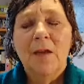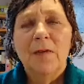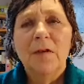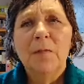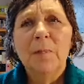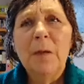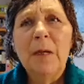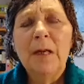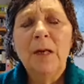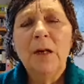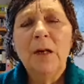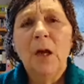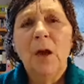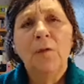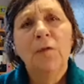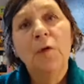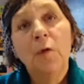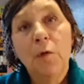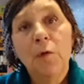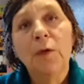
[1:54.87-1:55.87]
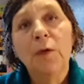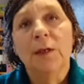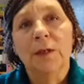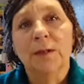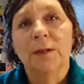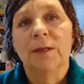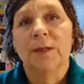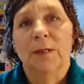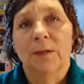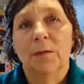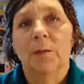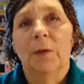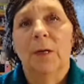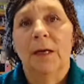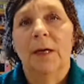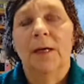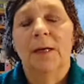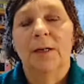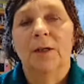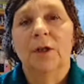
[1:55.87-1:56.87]
there have been a few things this
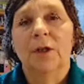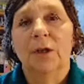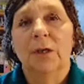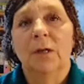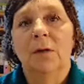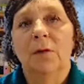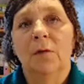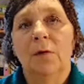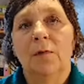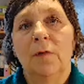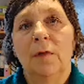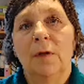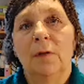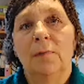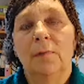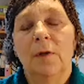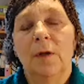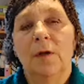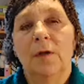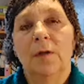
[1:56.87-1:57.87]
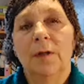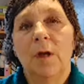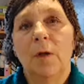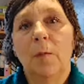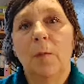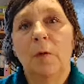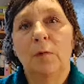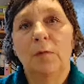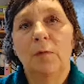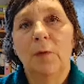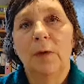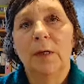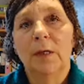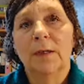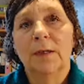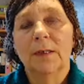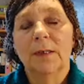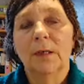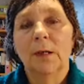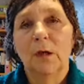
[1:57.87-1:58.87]
week, actually, or over the last couple of
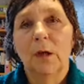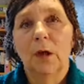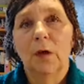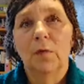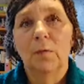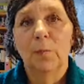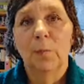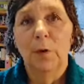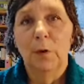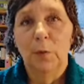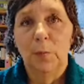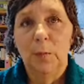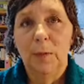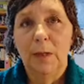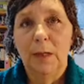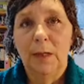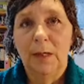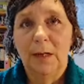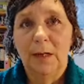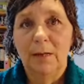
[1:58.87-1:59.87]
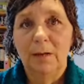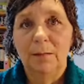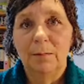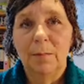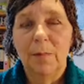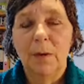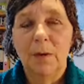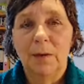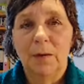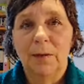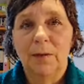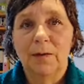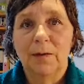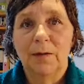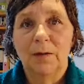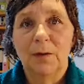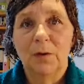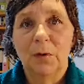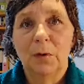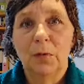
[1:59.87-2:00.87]
weeks, that have put me in
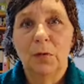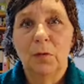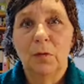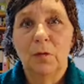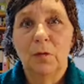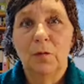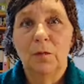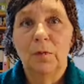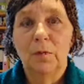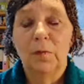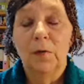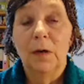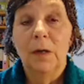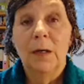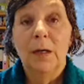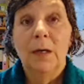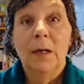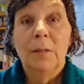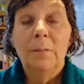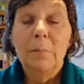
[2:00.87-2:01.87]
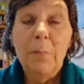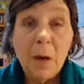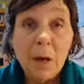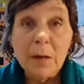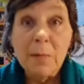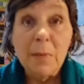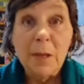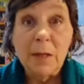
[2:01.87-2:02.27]
mind of my